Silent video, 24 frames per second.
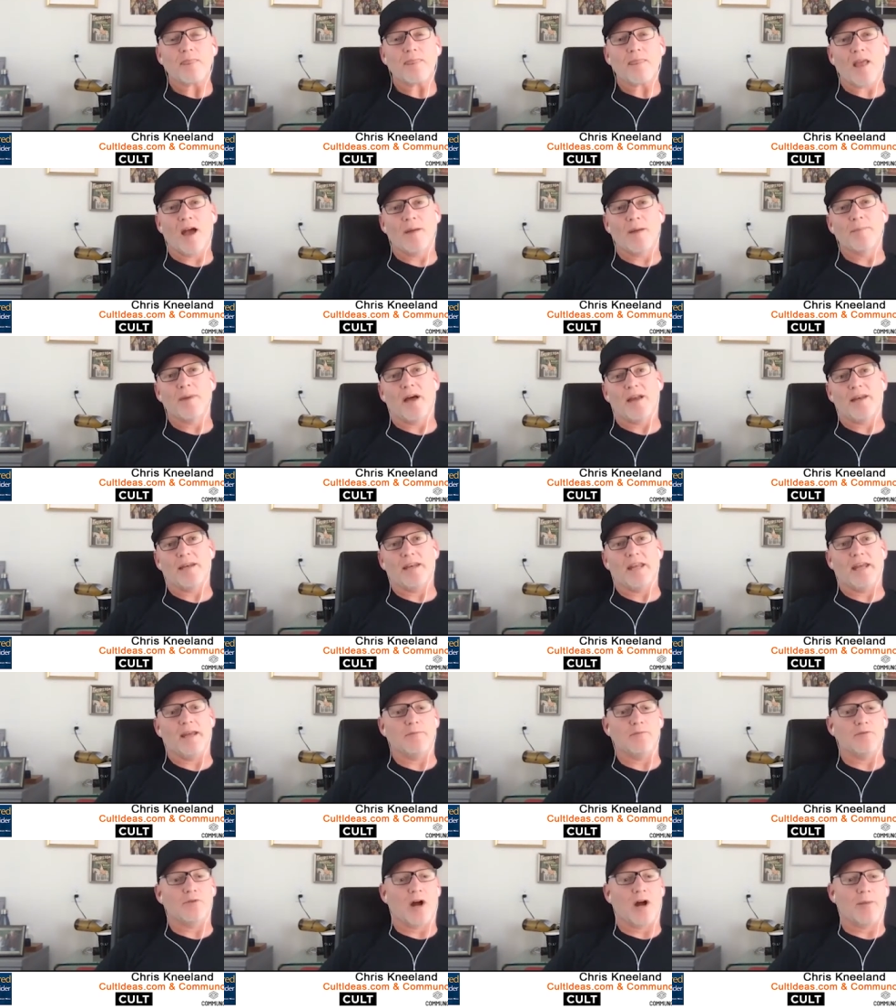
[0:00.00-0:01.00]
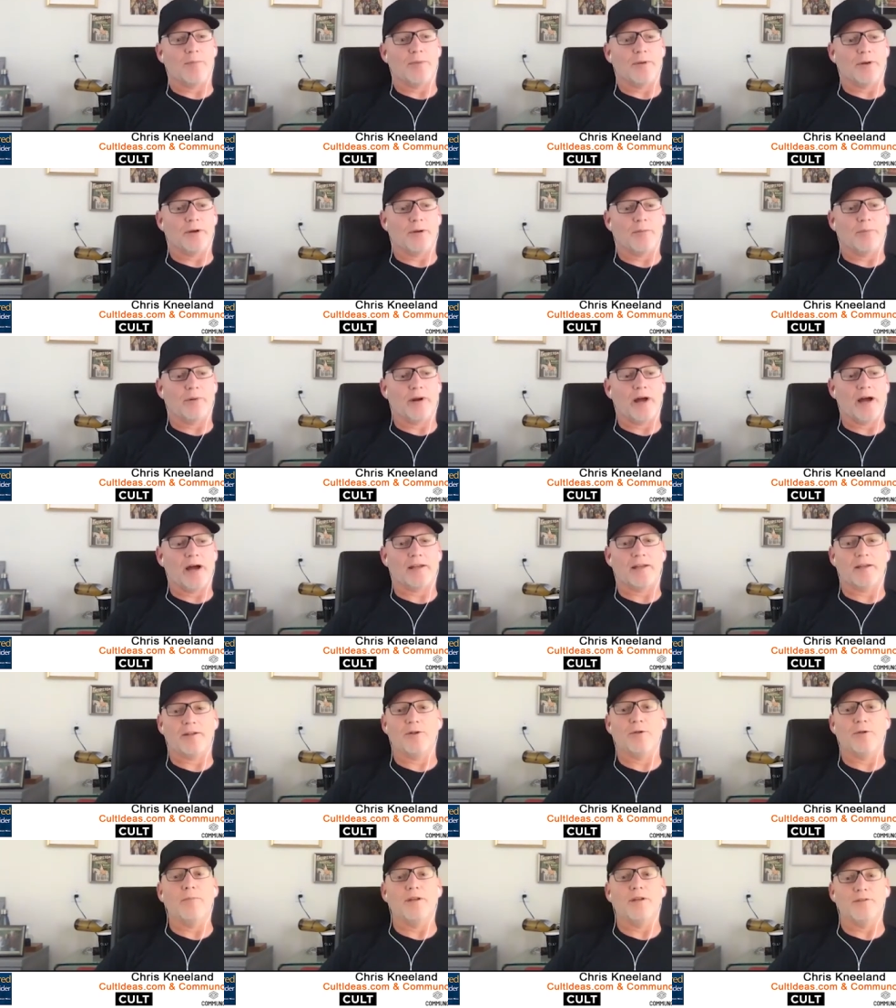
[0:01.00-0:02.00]
I'm not name dropping or bragging.
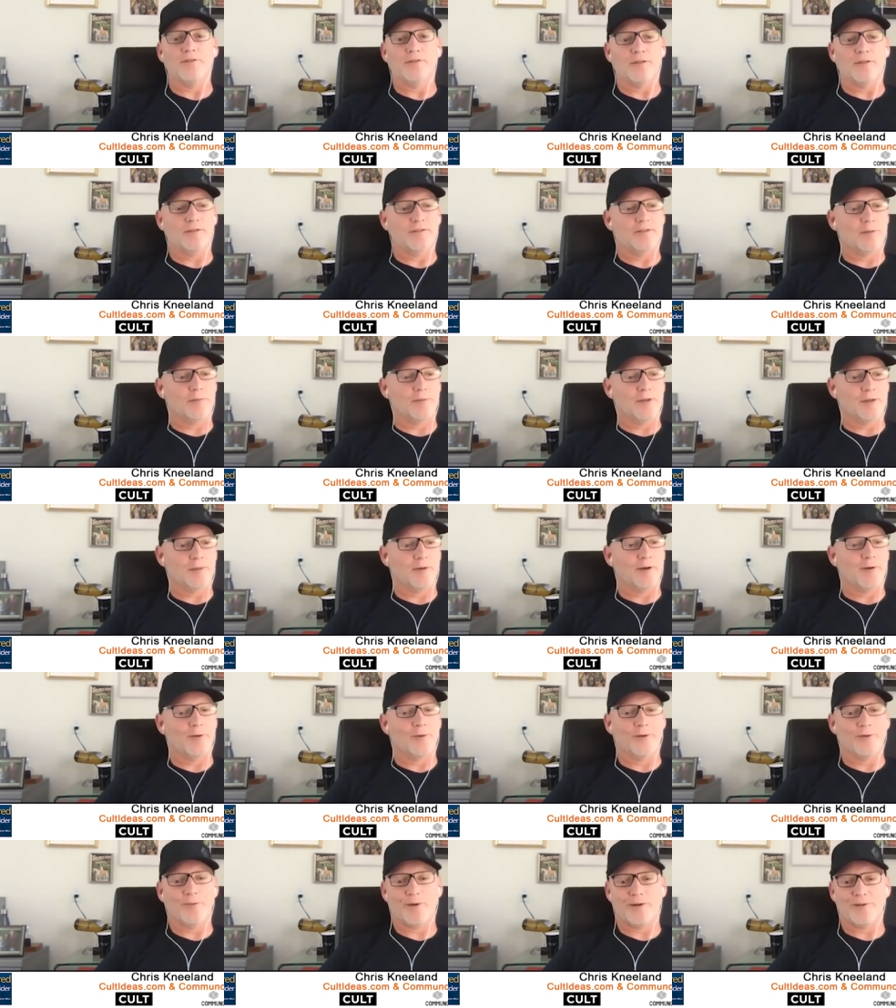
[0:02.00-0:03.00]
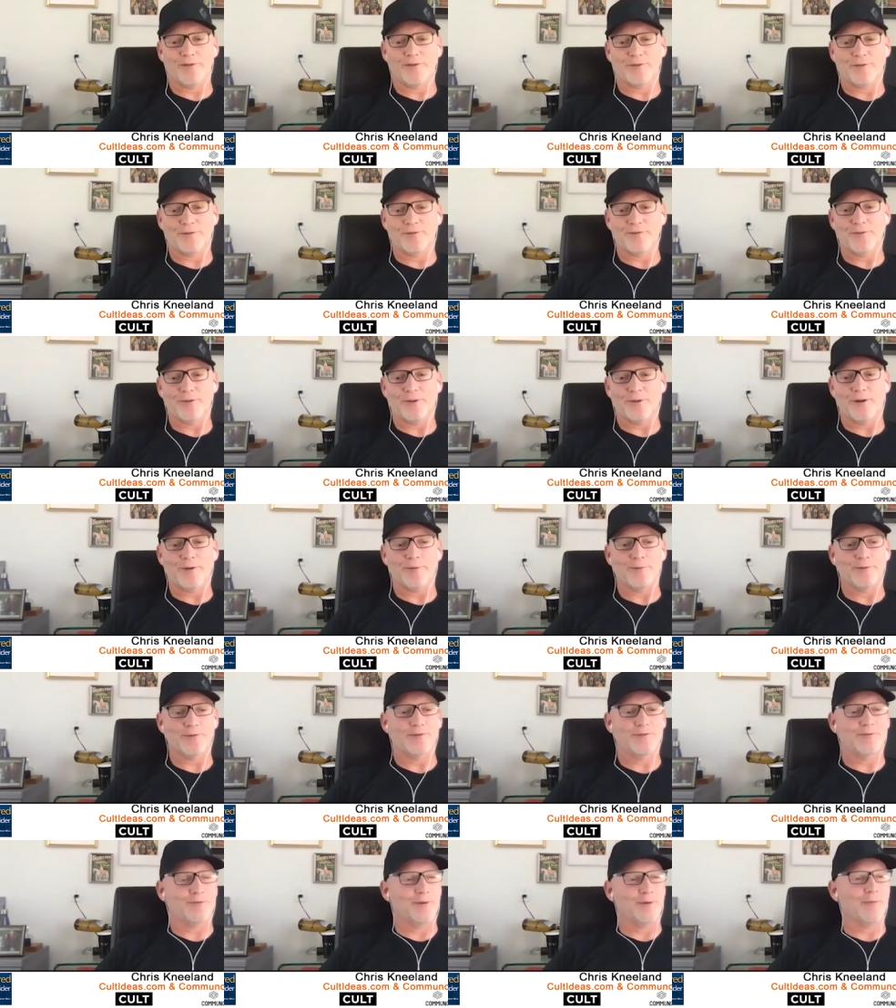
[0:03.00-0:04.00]
You mentioned something about Northwestern, so I
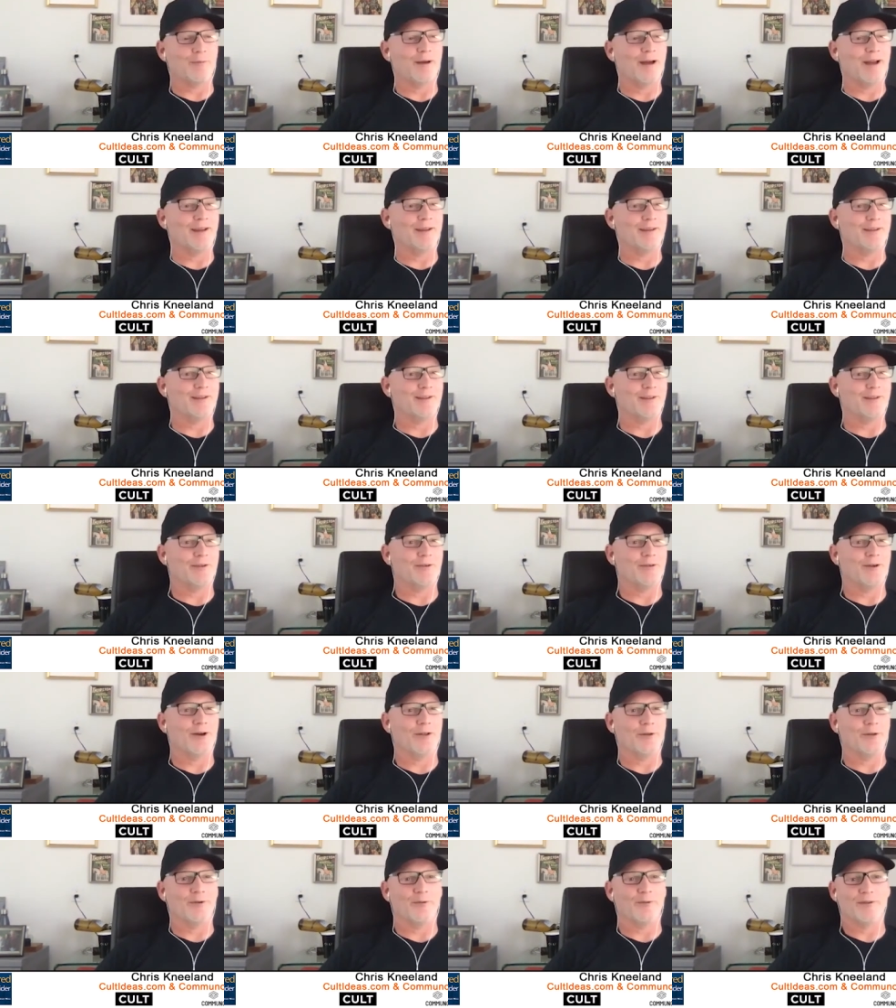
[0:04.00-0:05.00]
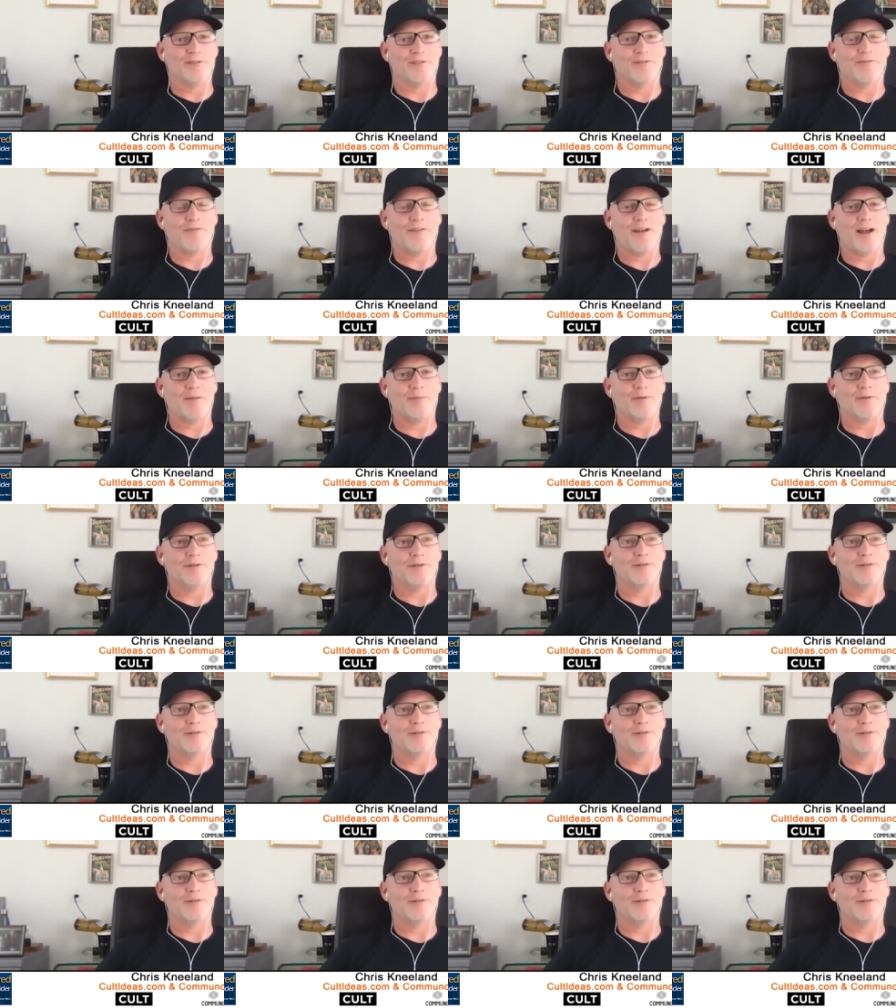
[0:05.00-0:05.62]
was reminding you, although it was a fabulous